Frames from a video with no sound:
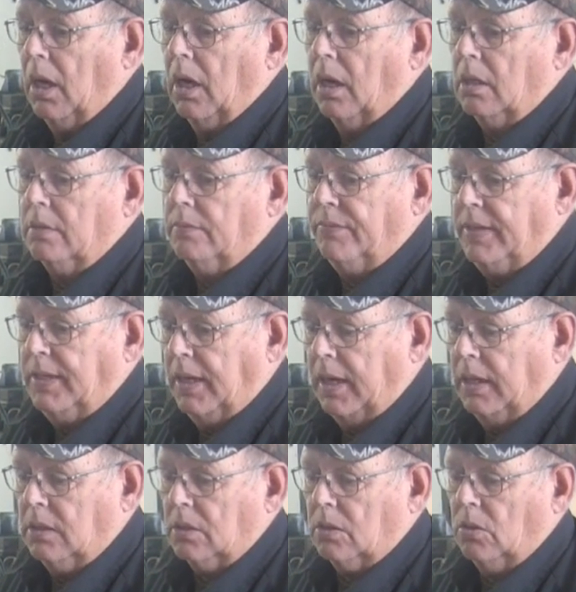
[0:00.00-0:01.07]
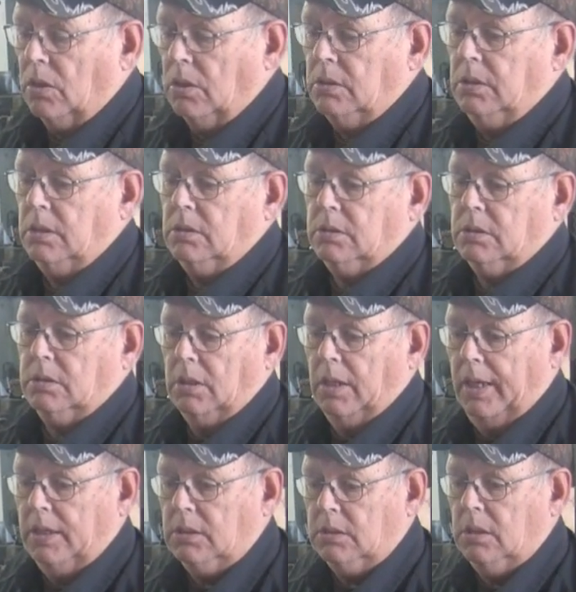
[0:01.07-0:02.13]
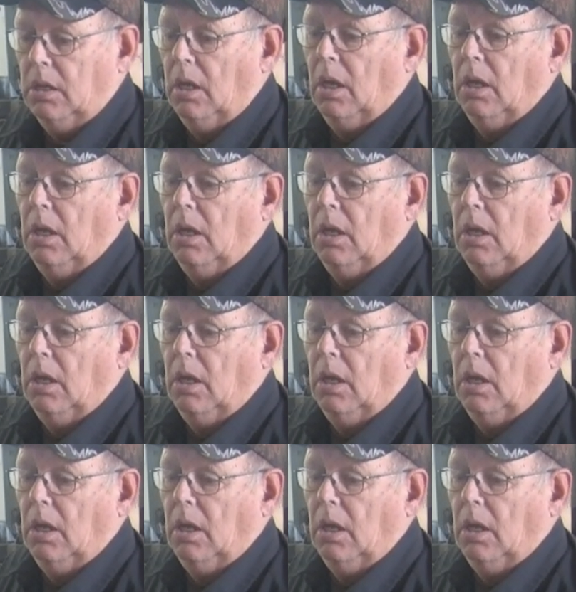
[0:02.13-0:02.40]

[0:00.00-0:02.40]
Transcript: On a V8, of course, it's less.